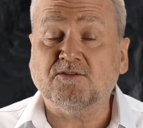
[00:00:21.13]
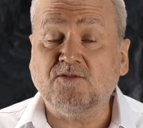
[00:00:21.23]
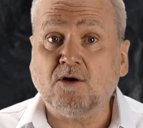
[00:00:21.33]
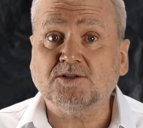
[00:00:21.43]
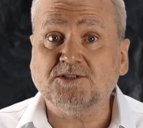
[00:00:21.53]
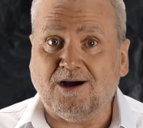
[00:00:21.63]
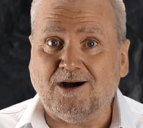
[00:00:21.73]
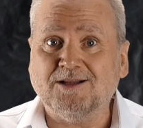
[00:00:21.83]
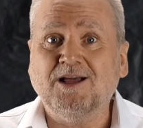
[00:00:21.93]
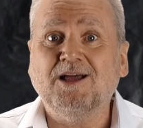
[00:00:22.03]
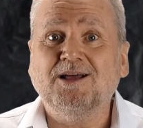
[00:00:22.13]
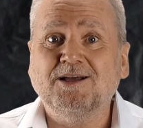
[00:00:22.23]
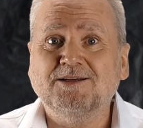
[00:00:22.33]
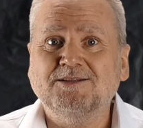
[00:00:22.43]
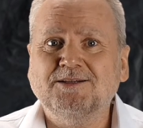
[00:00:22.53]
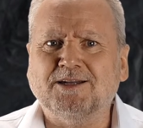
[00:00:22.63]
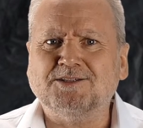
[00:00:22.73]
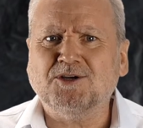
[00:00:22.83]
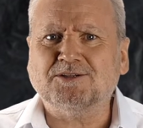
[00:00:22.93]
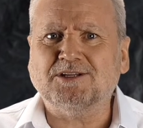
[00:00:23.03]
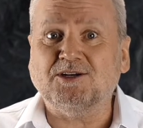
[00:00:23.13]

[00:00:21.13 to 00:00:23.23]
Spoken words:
Fox Dahl, and it's certainly